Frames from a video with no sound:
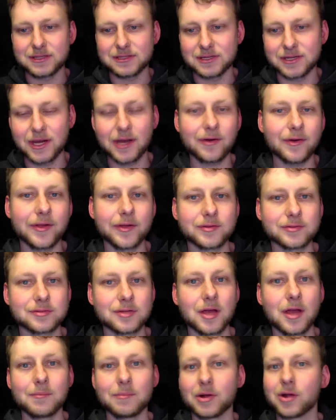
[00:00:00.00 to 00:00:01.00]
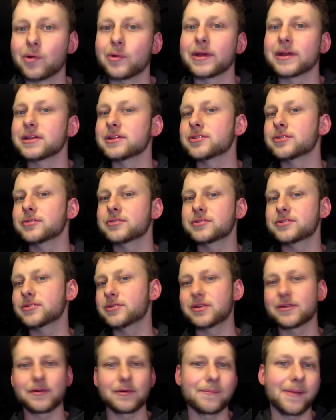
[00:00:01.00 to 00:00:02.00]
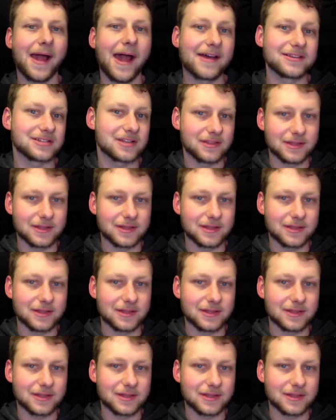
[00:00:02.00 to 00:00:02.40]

scenarios, but going into two different paths.